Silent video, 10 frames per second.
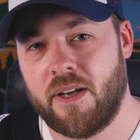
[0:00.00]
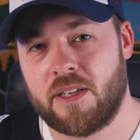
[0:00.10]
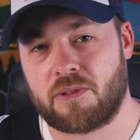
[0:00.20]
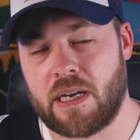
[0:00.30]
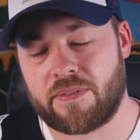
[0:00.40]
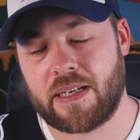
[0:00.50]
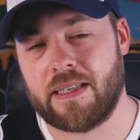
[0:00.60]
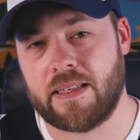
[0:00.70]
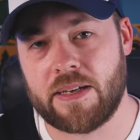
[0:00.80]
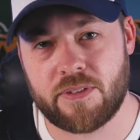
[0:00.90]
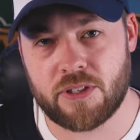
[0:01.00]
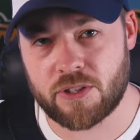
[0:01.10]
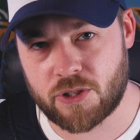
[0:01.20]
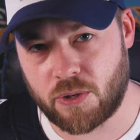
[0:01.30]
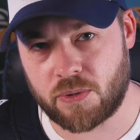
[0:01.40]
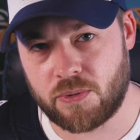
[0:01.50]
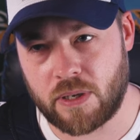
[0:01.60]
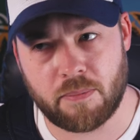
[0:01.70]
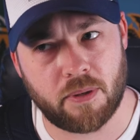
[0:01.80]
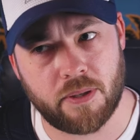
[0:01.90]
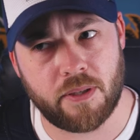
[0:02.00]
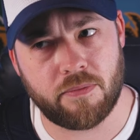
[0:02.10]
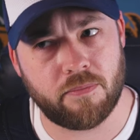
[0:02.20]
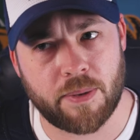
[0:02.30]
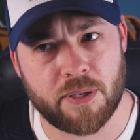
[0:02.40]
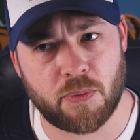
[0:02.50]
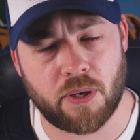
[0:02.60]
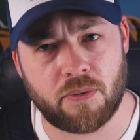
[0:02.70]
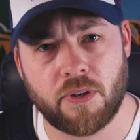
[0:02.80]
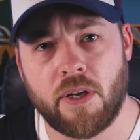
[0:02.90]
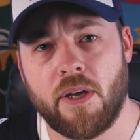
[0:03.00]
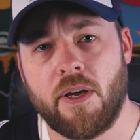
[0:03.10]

So I have got 11 total, I believe, maybe 12,